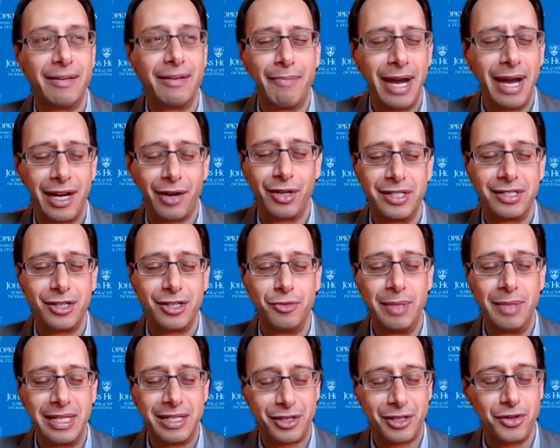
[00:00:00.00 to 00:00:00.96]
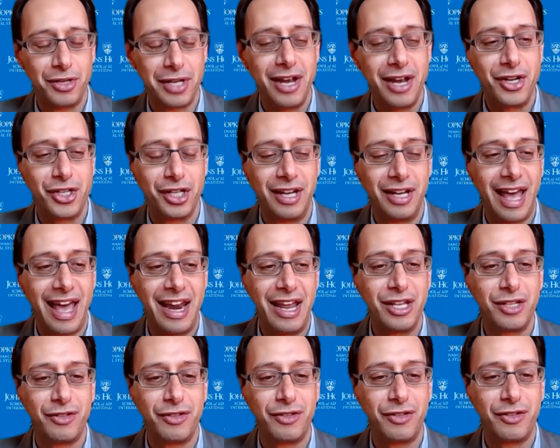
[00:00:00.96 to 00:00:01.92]
dissertation,
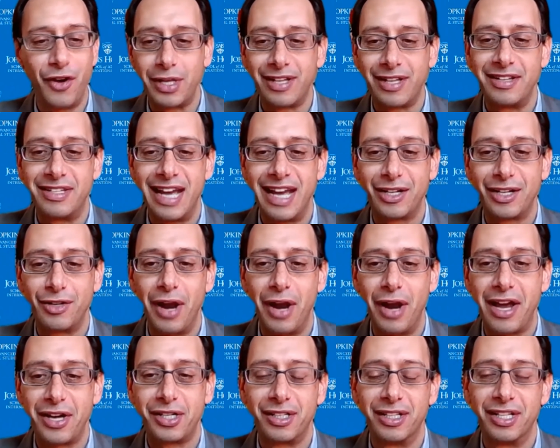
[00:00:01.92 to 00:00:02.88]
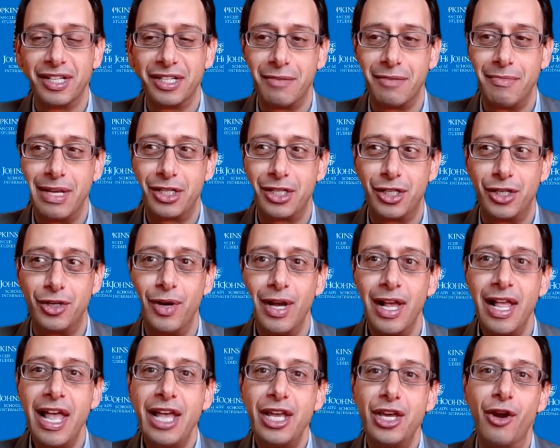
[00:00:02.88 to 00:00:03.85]
and his focus on techno-nationalism is to,
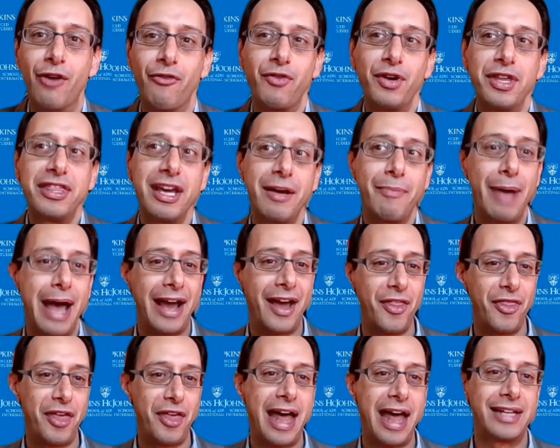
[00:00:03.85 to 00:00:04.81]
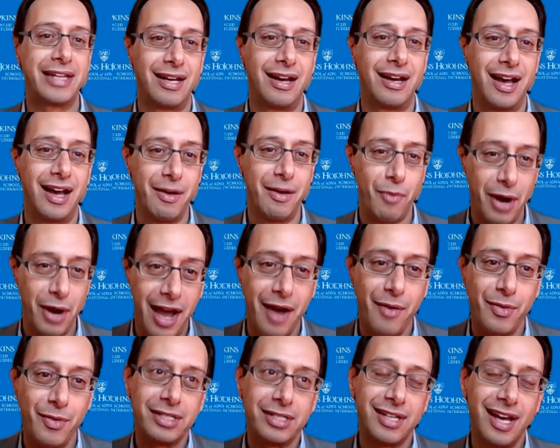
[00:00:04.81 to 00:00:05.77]
you know, if we think back at that time, when
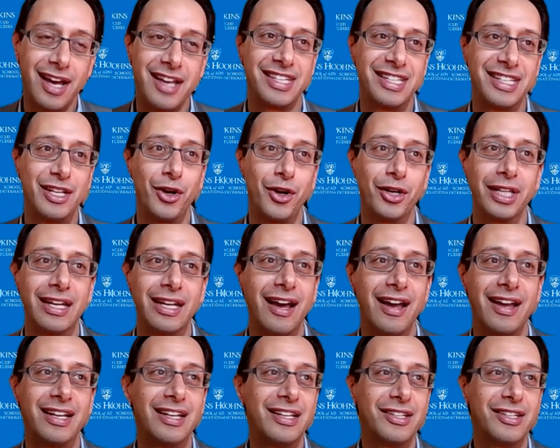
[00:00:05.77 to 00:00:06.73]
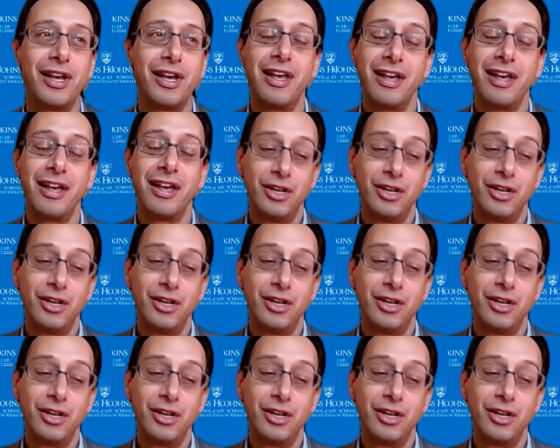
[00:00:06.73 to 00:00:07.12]
I went to SAIS in the early 90s,